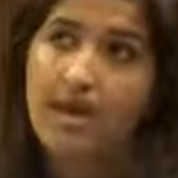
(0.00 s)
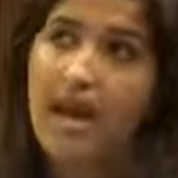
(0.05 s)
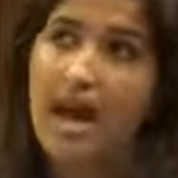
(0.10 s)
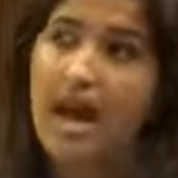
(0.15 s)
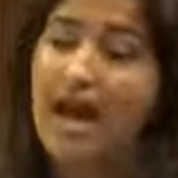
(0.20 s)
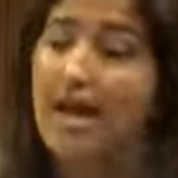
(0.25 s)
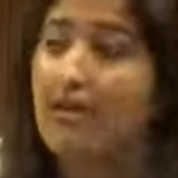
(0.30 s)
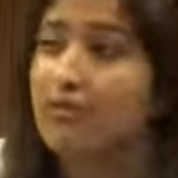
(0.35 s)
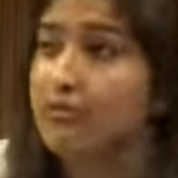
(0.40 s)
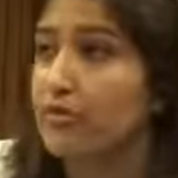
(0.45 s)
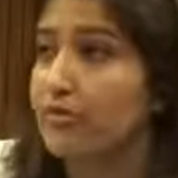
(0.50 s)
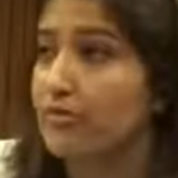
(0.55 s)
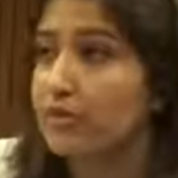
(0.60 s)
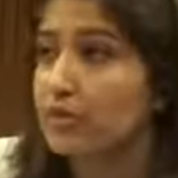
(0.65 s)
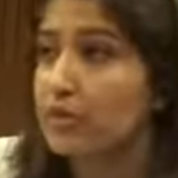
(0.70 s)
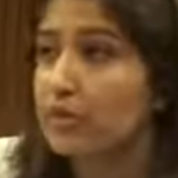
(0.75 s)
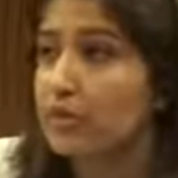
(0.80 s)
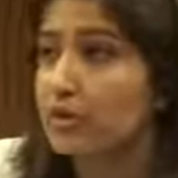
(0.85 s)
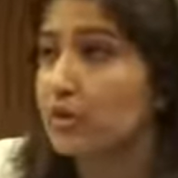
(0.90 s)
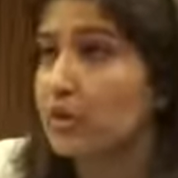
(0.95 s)
have
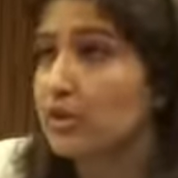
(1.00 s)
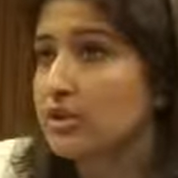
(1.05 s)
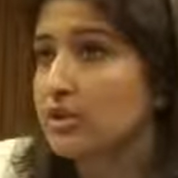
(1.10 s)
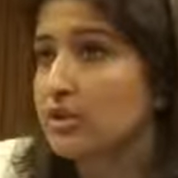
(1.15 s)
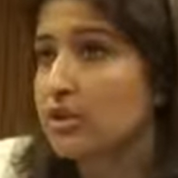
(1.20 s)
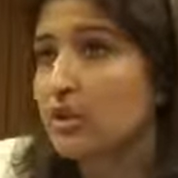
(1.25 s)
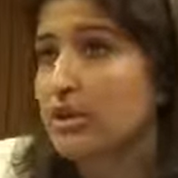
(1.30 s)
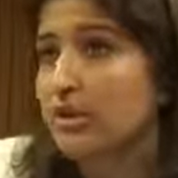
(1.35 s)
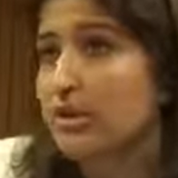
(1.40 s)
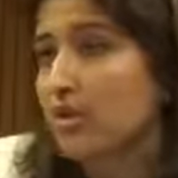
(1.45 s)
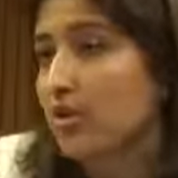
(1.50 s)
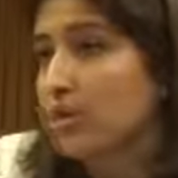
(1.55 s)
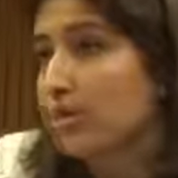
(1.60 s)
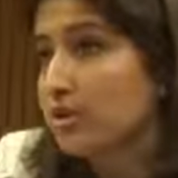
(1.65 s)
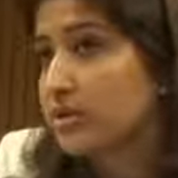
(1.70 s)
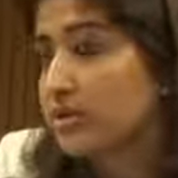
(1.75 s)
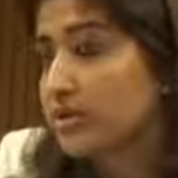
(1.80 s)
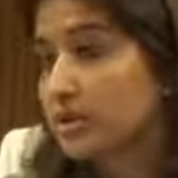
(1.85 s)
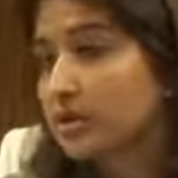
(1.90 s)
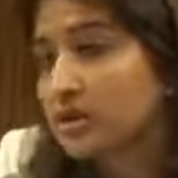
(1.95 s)
refused
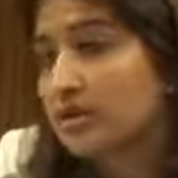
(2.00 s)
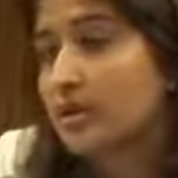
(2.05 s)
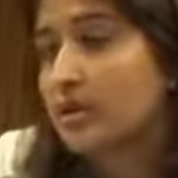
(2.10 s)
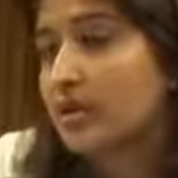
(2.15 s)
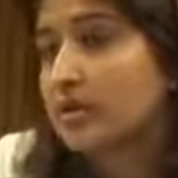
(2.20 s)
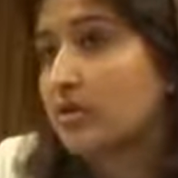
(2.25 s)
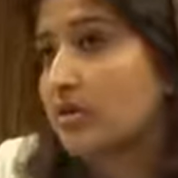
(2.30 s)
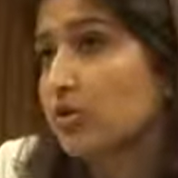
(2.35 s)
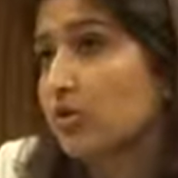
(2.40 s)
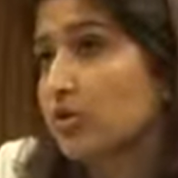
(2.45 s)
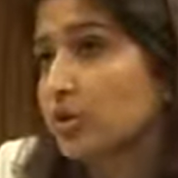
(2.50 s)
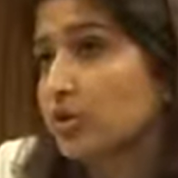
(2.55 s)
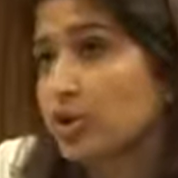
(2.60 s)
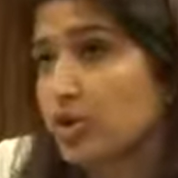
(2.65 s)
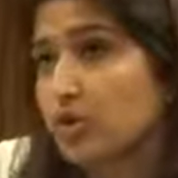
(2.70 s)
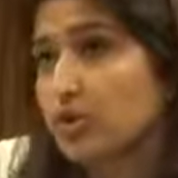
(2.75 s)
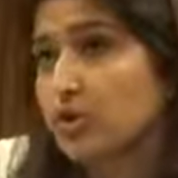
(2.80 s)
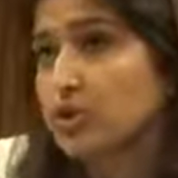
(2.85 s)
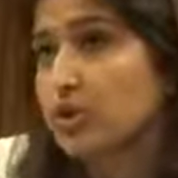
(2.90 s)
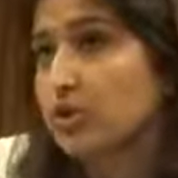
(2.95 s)
or did not or
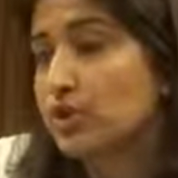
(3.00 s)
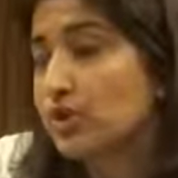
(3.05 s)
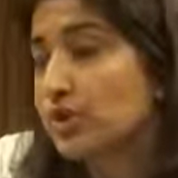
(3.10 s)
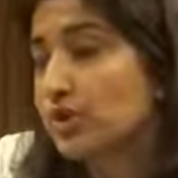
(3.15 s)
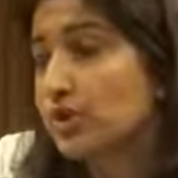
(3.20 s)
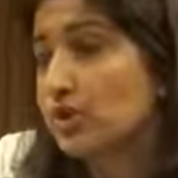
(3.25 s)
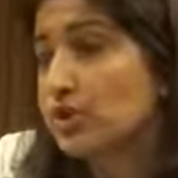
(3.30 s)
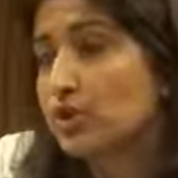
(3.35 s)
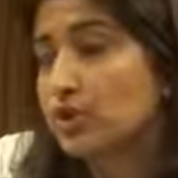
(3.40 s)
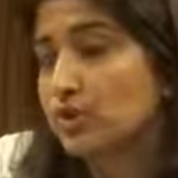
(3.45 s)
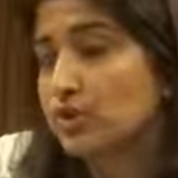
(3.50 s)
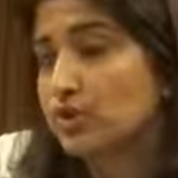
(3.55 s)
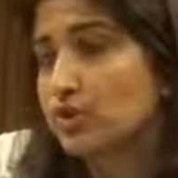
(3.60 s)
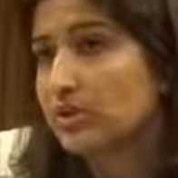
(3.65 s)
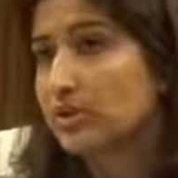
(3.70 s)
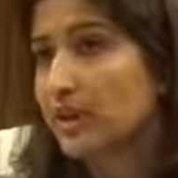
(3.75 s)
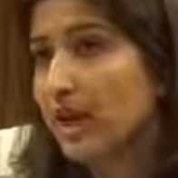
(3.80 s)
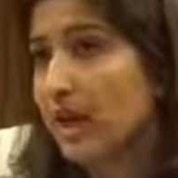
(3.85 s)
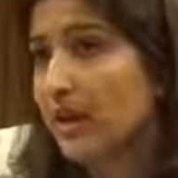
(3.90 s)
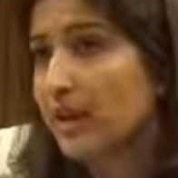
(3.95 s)
choose to
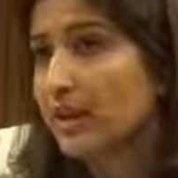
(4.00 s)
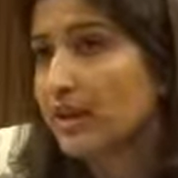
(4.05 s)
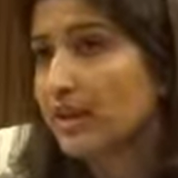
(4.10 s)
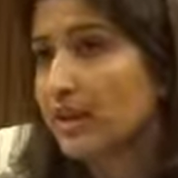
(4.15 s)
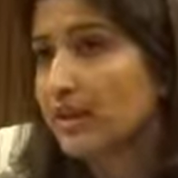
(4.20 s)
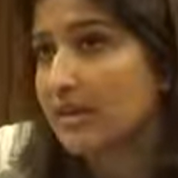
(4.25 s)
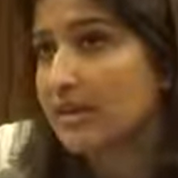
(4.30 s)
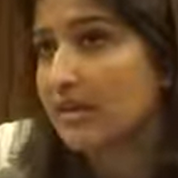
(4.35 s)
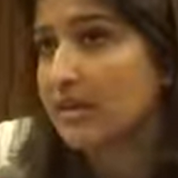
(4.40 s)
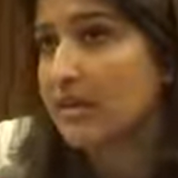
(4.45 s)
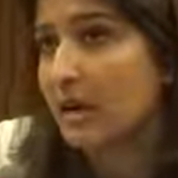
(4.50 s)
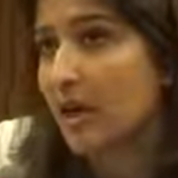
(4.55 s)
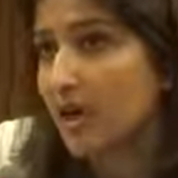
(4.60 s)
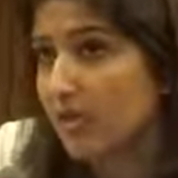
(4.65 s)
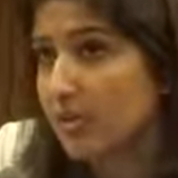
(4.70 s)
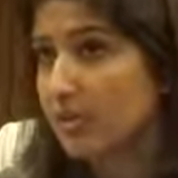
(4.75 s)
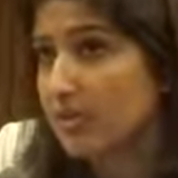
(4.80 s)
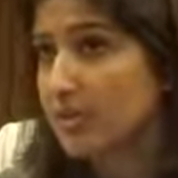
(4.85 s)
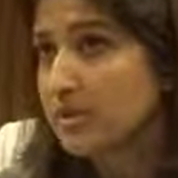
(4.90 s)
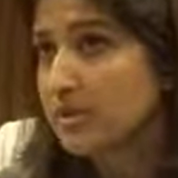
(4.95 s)
die in their
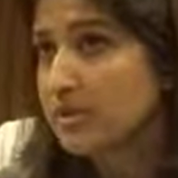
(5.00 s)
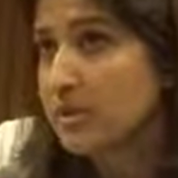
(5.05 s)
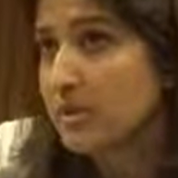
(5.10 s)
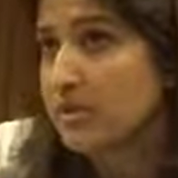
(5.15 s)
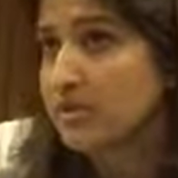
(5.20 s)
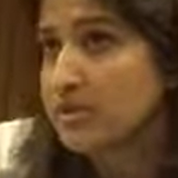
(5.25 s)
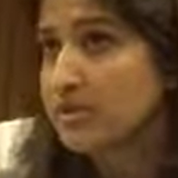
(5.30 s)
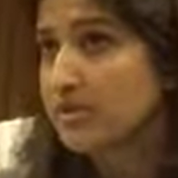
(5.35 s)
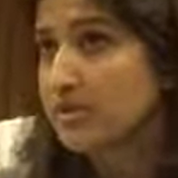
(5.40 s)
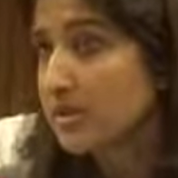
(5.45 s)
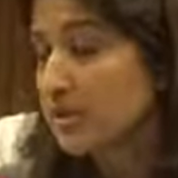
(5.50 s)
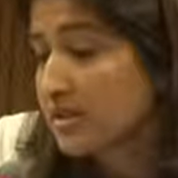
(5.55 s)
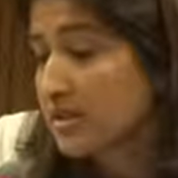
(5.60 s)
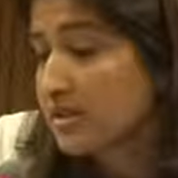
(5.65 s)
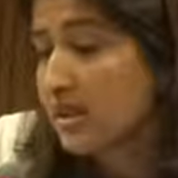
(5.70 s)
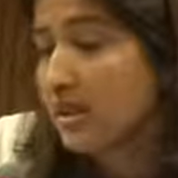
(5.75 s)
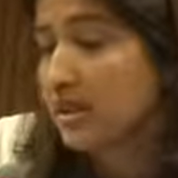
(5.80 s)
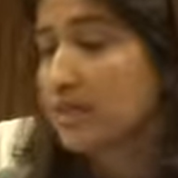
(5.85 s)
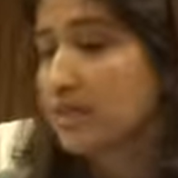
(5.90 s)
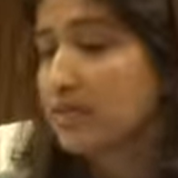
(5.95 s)
homes and
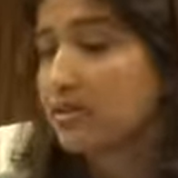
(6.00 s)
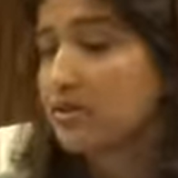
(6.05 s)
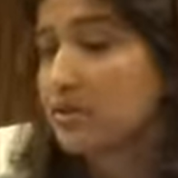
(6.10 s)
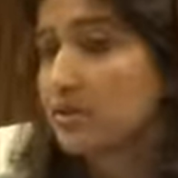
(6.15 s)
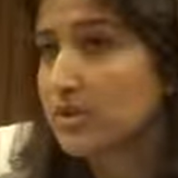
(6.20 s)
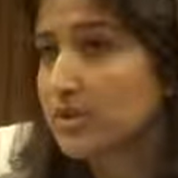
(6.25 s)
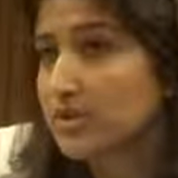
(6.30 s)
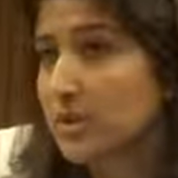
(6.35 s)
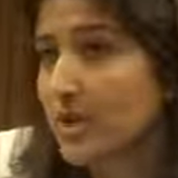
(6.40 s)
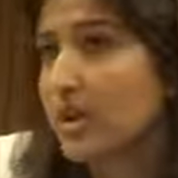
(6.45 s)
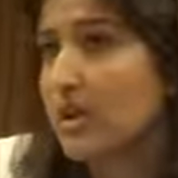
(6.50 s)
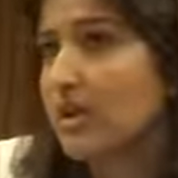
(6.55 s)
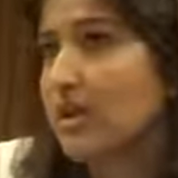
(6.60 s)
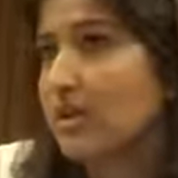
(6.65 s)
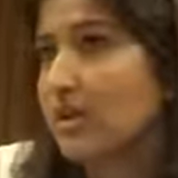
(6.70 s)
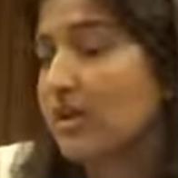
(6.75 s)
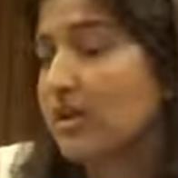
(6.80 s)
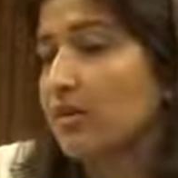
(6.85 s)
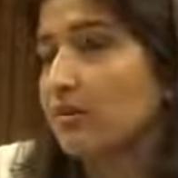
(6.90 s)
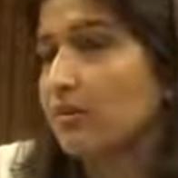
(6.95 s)
decided to
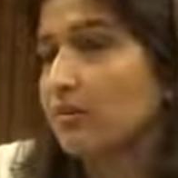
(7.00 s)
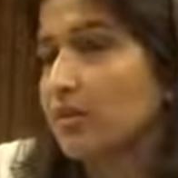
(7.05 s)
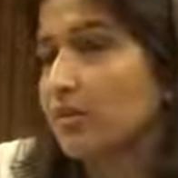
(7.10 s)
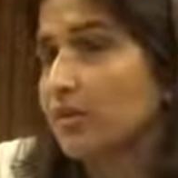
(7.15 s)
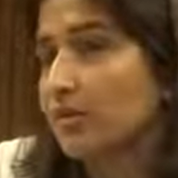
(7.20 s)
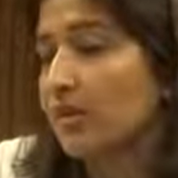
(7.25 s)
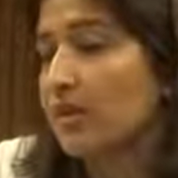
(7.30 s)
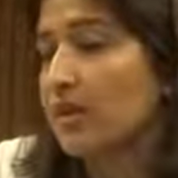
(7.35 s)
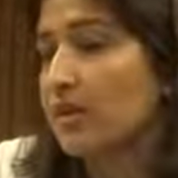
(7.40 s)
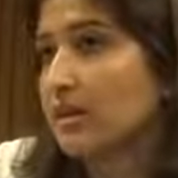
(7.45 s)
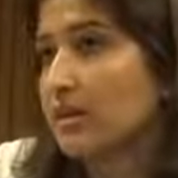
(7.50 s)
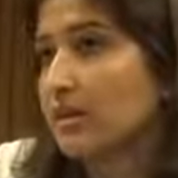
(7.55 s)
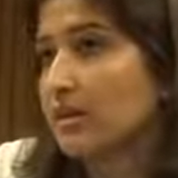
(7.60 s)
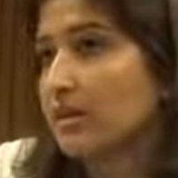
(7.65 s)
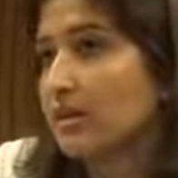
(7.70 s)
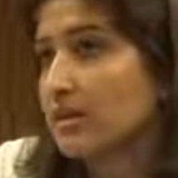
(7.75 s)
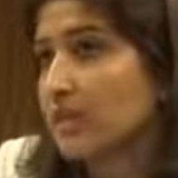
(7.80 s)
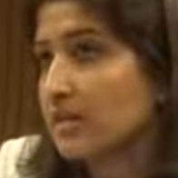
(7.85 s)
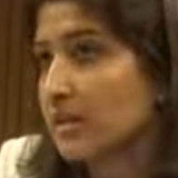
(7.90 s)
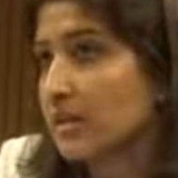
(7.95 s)
stay during
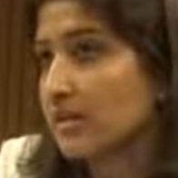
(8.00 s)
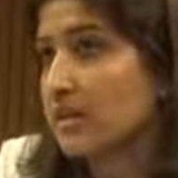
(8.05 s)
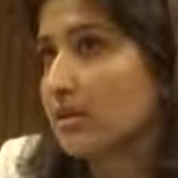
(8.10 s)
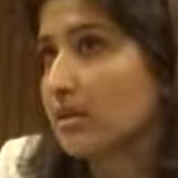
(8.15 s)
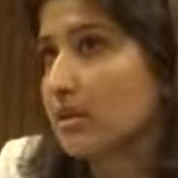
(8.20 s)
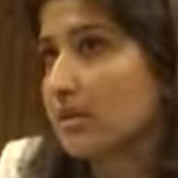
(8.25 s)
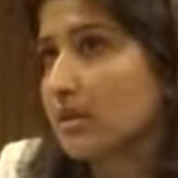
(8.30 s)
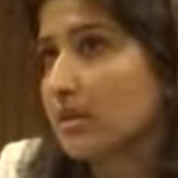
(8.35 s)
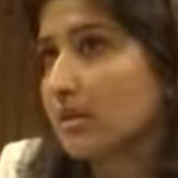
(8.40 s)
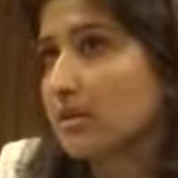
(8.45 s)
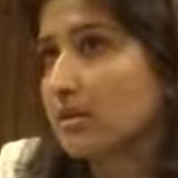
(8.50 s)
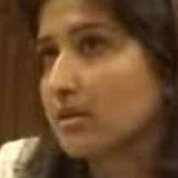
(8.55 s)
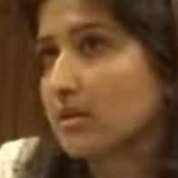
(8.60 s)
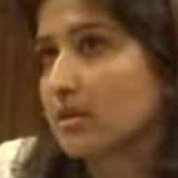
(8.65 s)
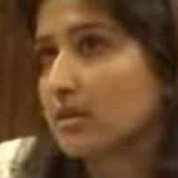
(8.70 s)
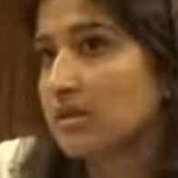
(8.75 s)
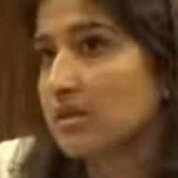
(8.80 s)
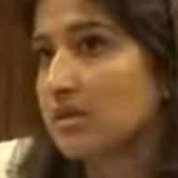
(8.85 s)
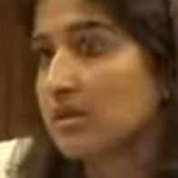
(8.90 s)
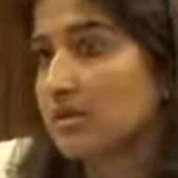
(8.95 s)

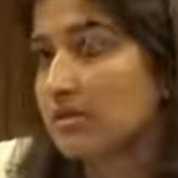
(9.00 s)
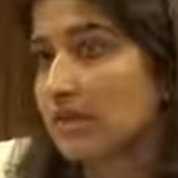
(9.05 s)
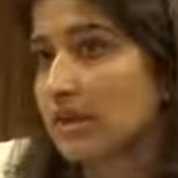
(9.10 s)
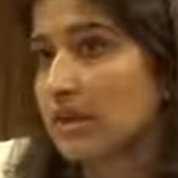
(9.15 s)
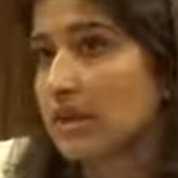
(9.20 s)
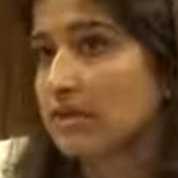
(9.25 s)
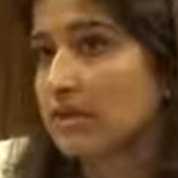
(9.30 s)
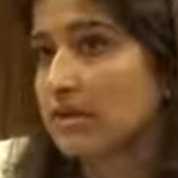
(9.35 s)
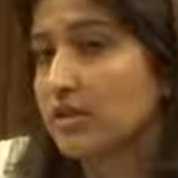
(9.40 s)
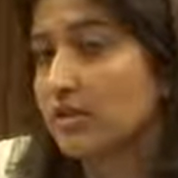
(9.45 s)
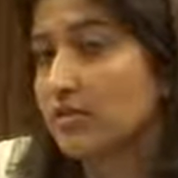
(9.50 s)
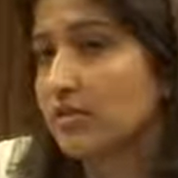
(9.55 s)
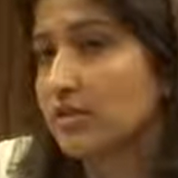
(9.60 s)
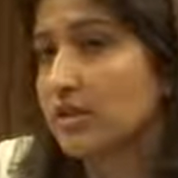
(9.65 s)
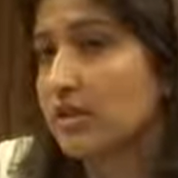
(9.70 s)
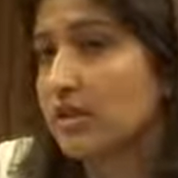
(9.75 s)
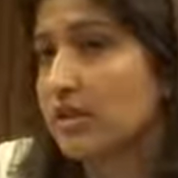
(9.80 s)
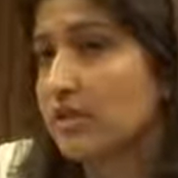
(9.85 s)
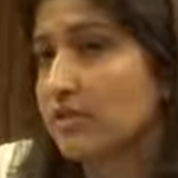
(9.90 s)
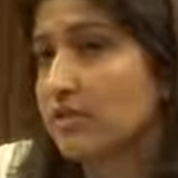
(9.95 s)
the creation of the
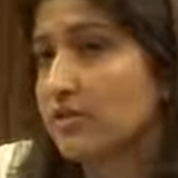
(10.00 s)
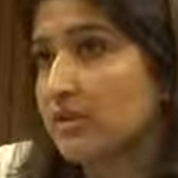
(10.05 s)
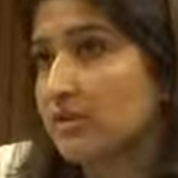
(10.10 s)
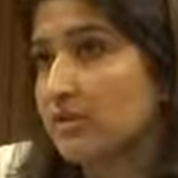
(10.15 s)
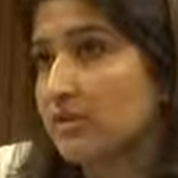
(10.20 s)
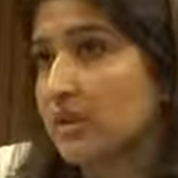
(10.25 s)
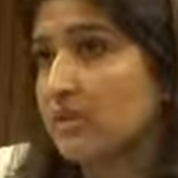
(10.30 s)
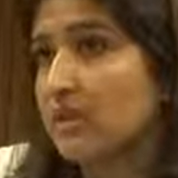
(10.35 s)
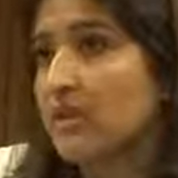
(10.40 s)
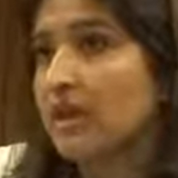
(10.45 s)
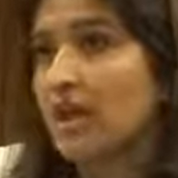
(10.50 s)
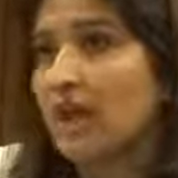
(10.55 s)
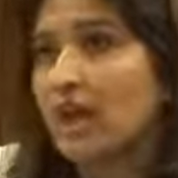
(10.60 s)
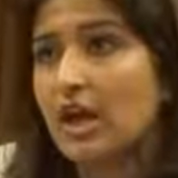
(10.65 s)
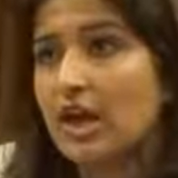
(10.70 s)
State of Israel.